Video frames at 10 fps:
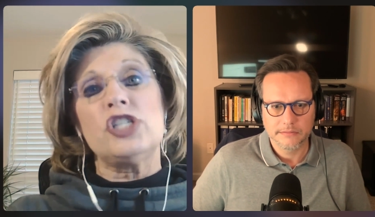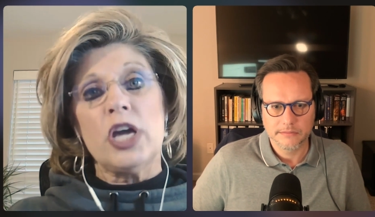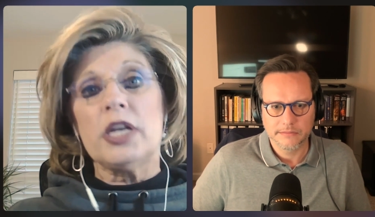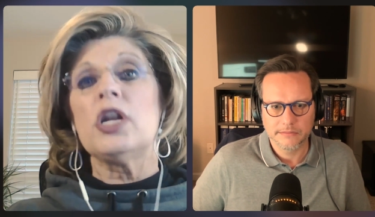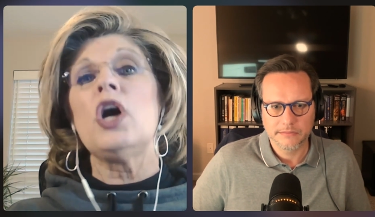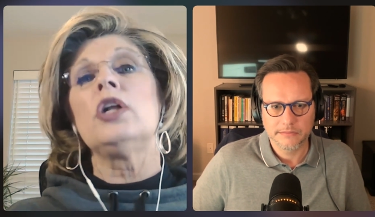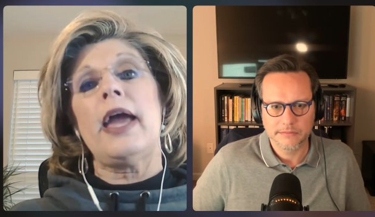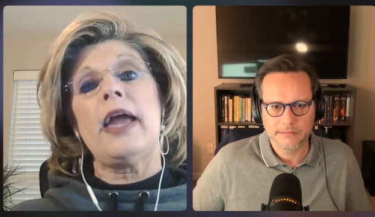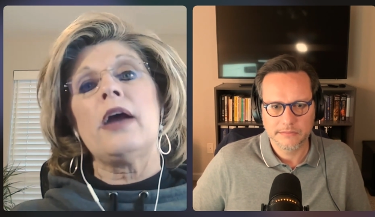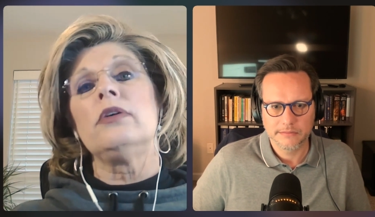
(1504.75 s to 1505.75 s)
Speaker 1: shut it all
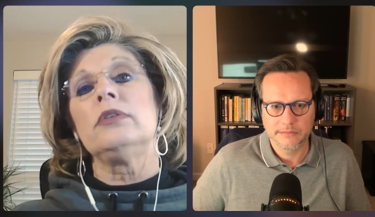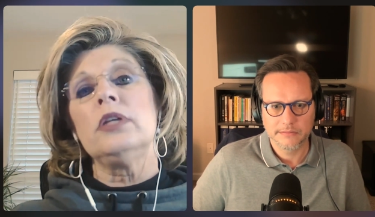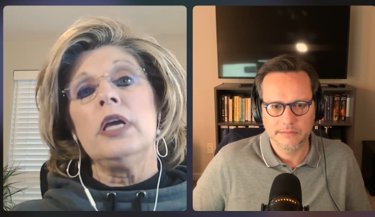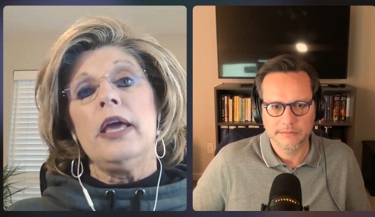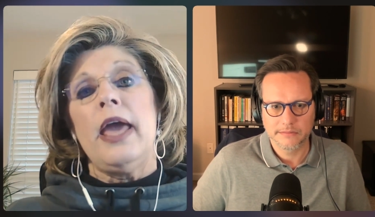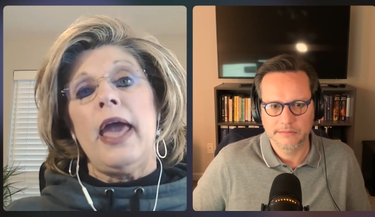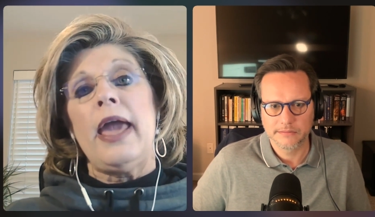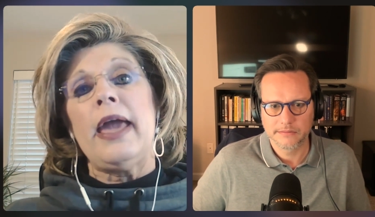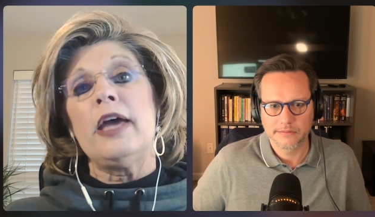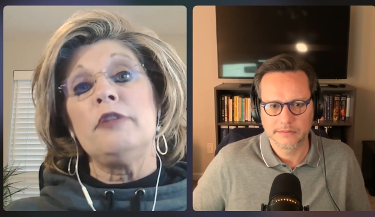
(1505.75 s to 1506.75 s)
down.
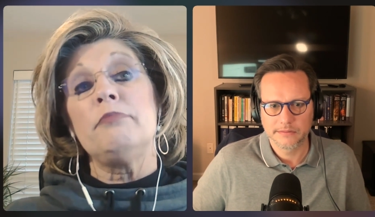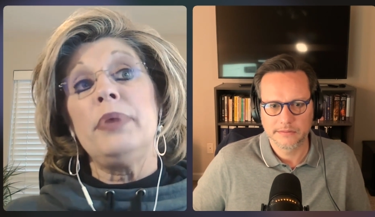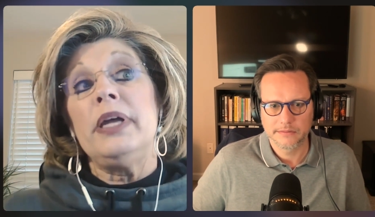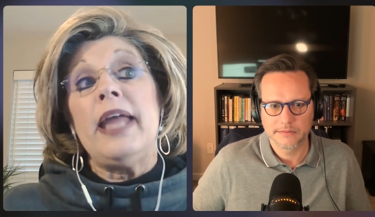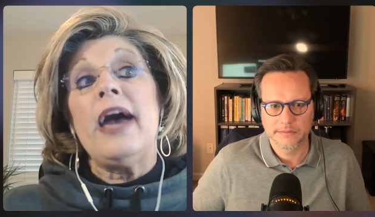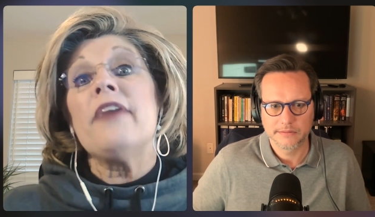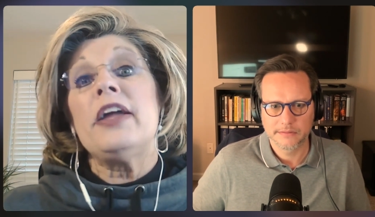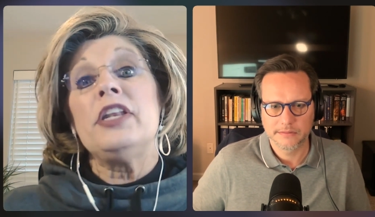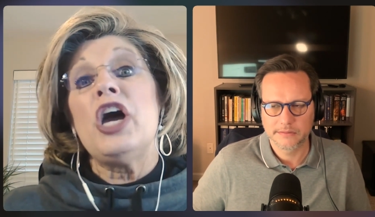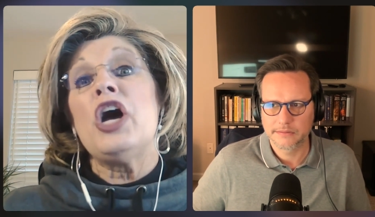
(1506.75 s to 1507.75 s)
And but now
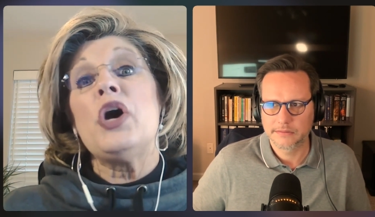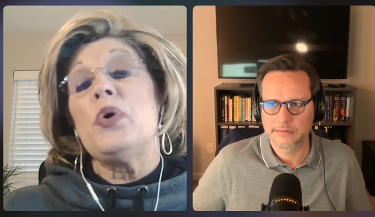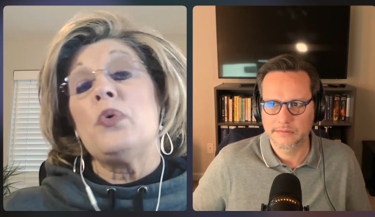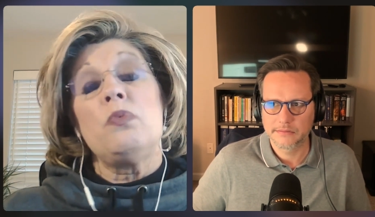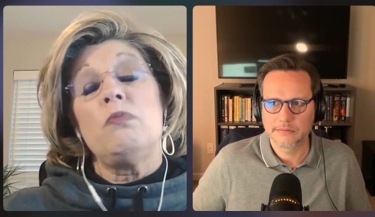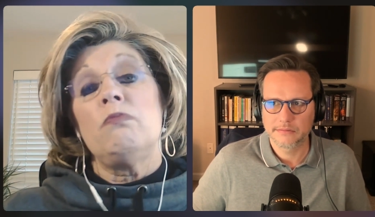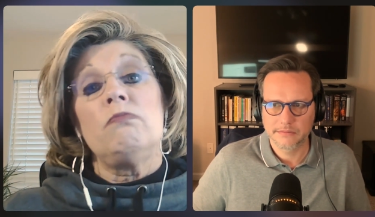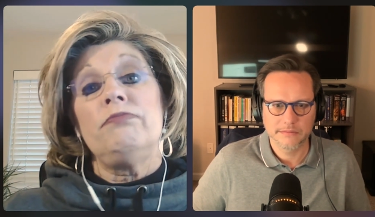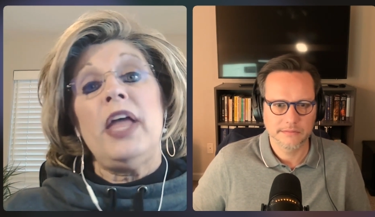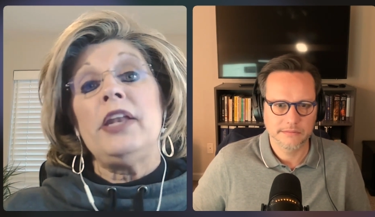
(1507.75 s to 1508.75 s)
they know
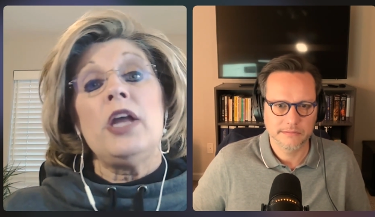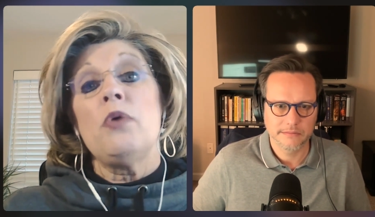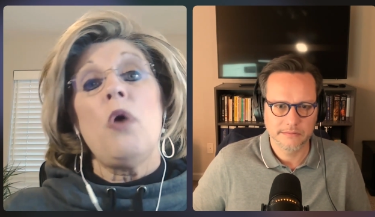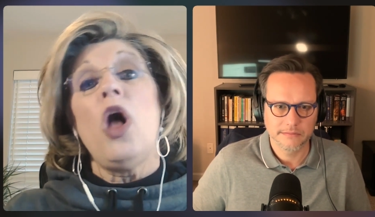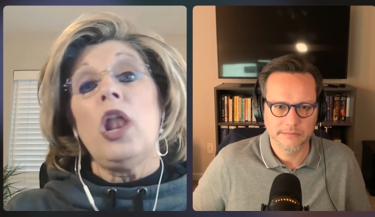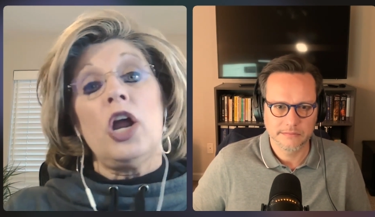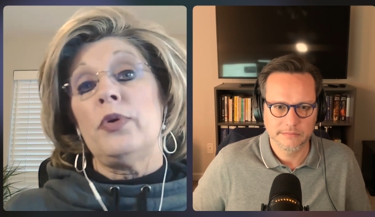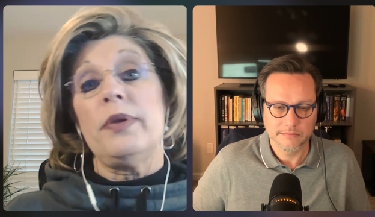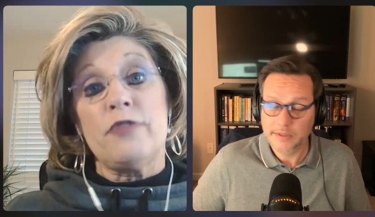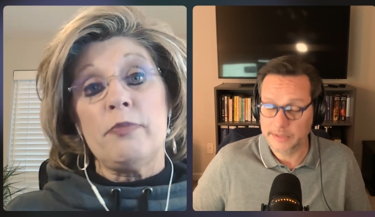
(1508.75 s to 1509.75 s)
they know all of
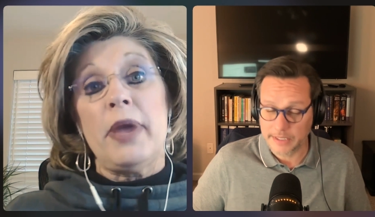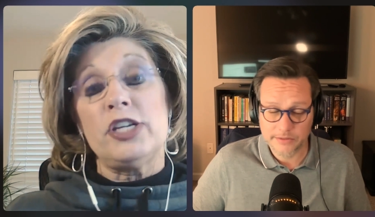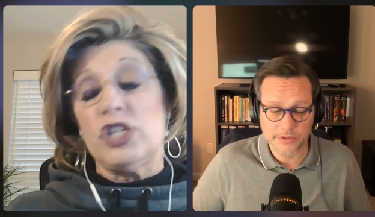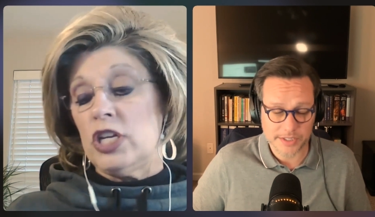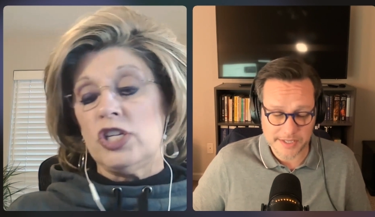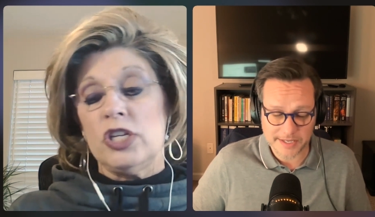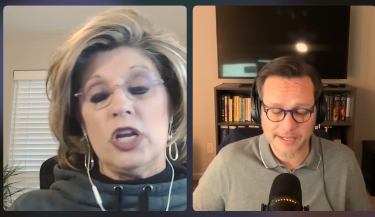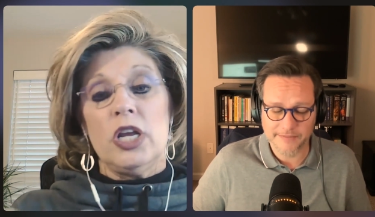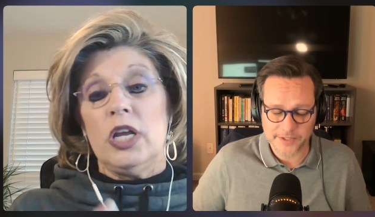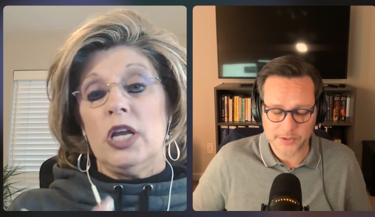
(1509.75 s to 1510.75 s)
her information. And she's going to
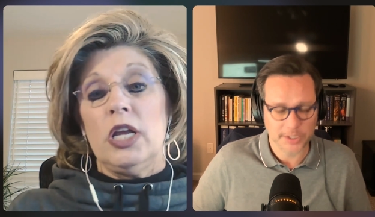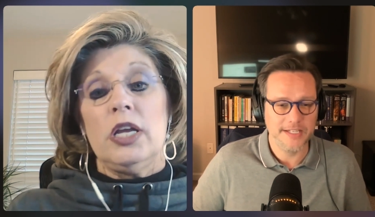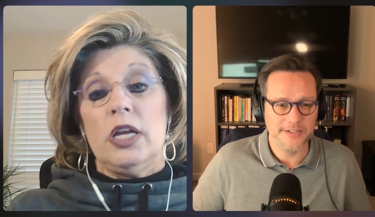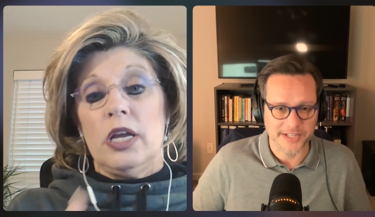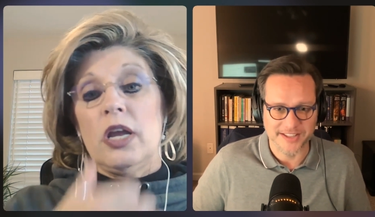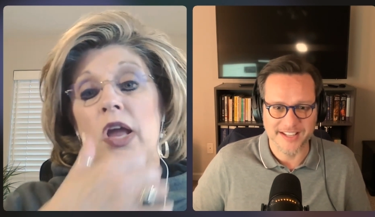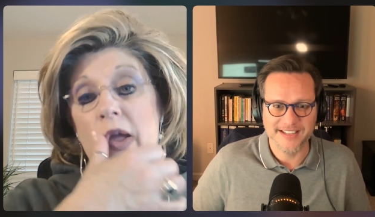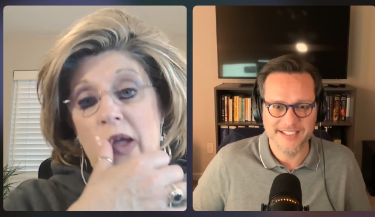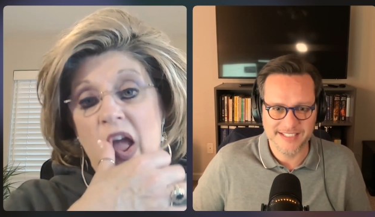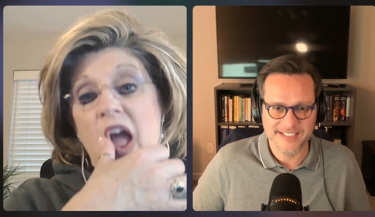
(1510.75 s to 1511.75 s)
Speaker 2: have to change a
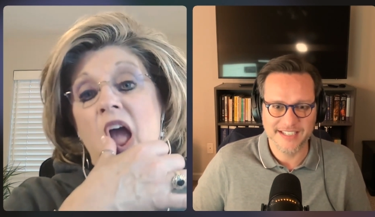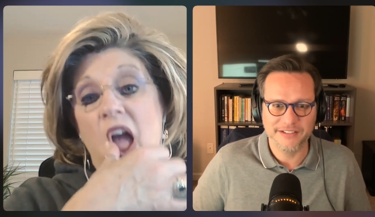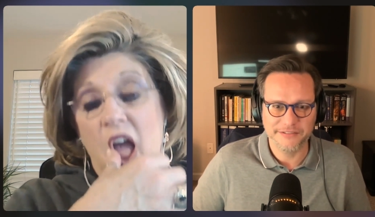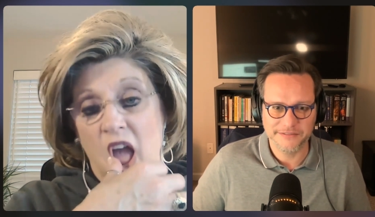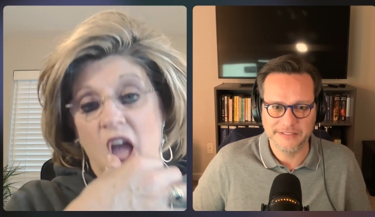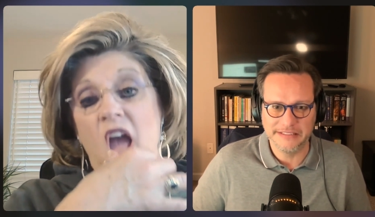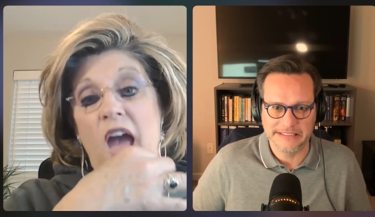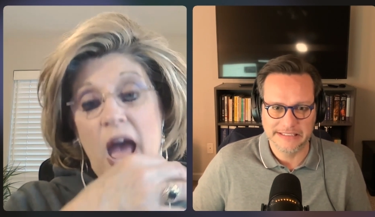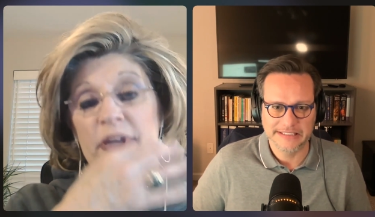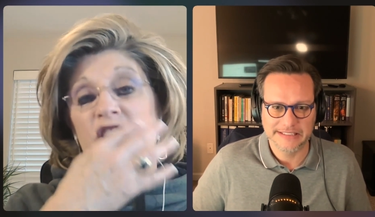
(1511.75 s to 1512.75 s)
lot of stuff.
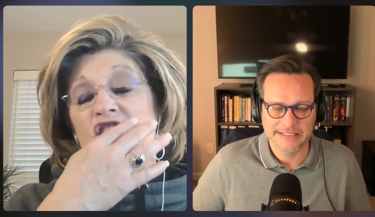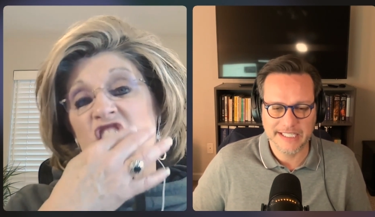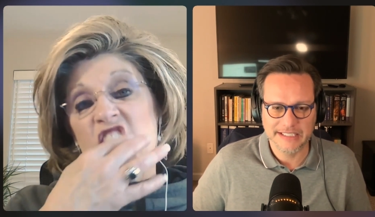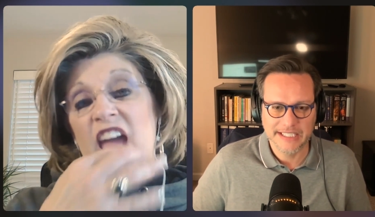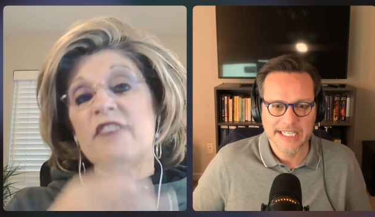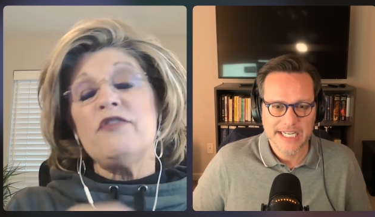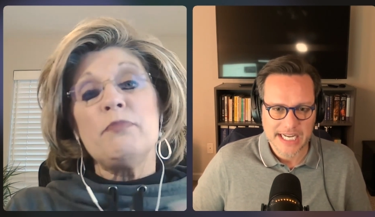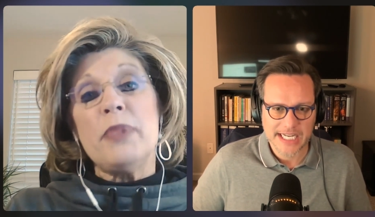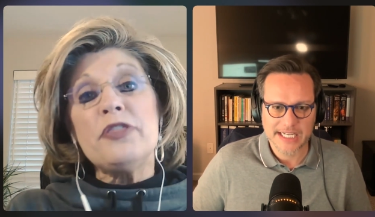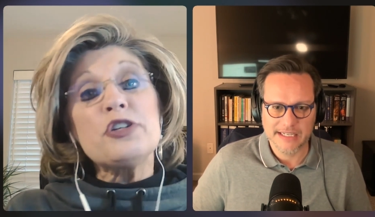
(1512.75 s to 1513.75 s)
Speaker 1: I mean, yeah. she gave
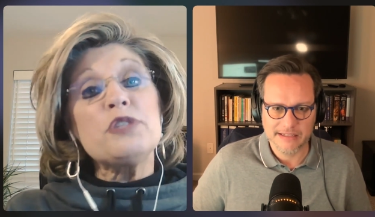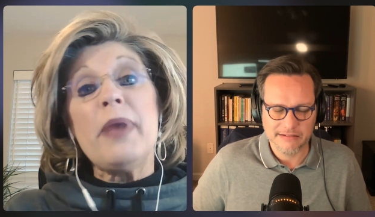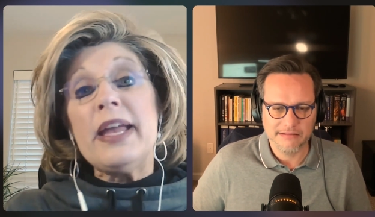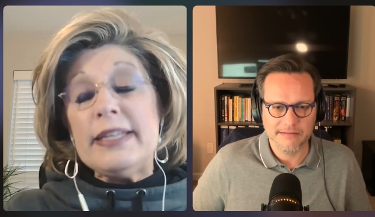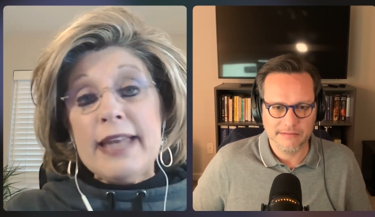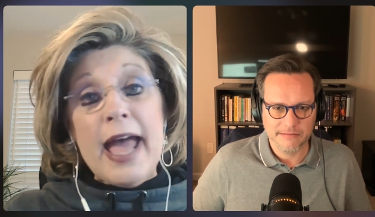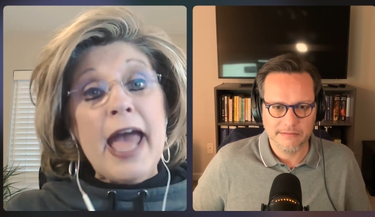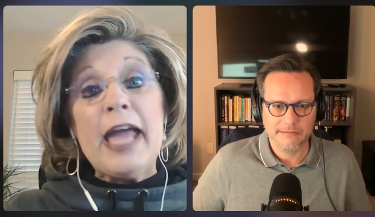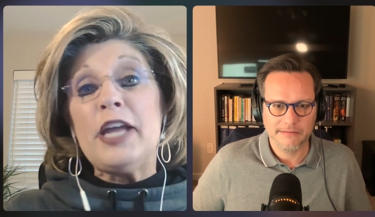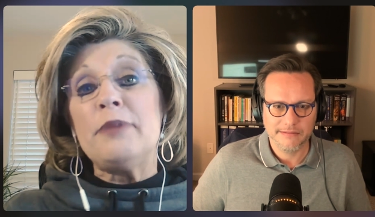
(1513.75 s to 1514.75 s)
them mother's maiden
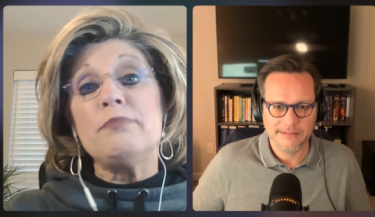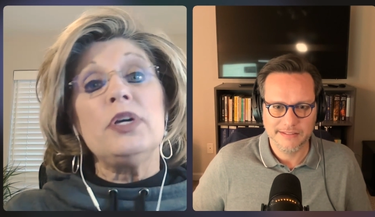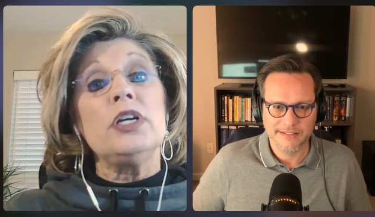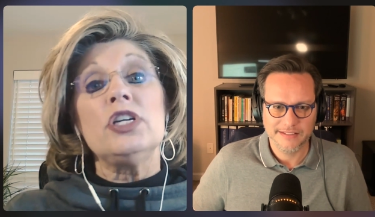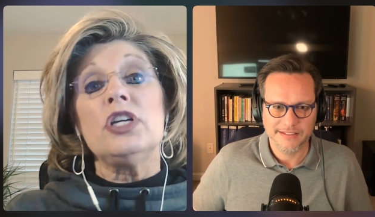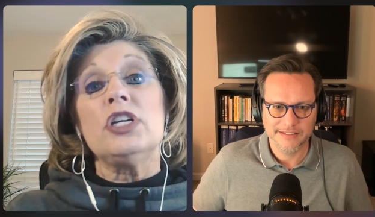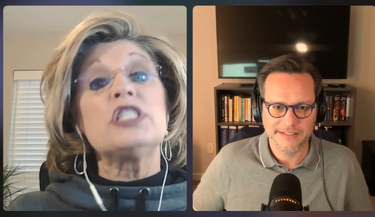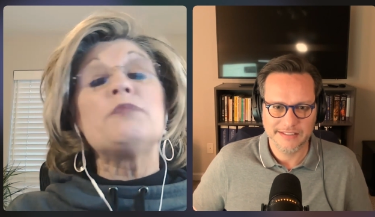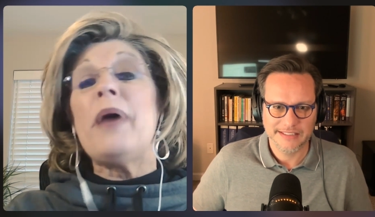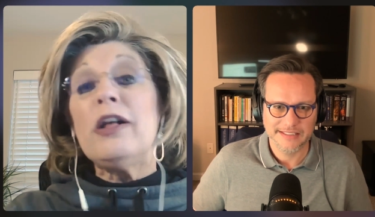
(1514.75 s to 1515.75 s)
name,
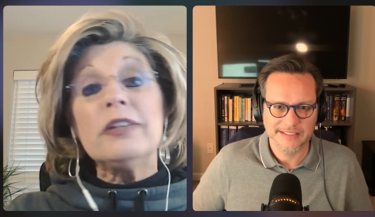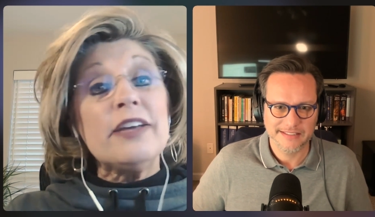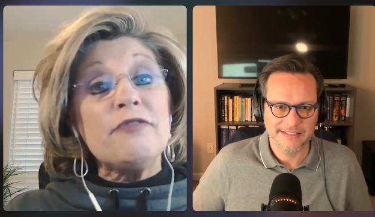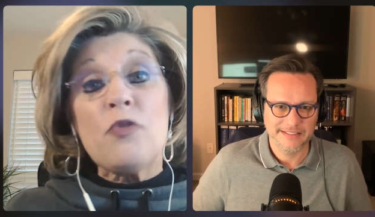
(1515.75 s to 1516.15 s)
spelled it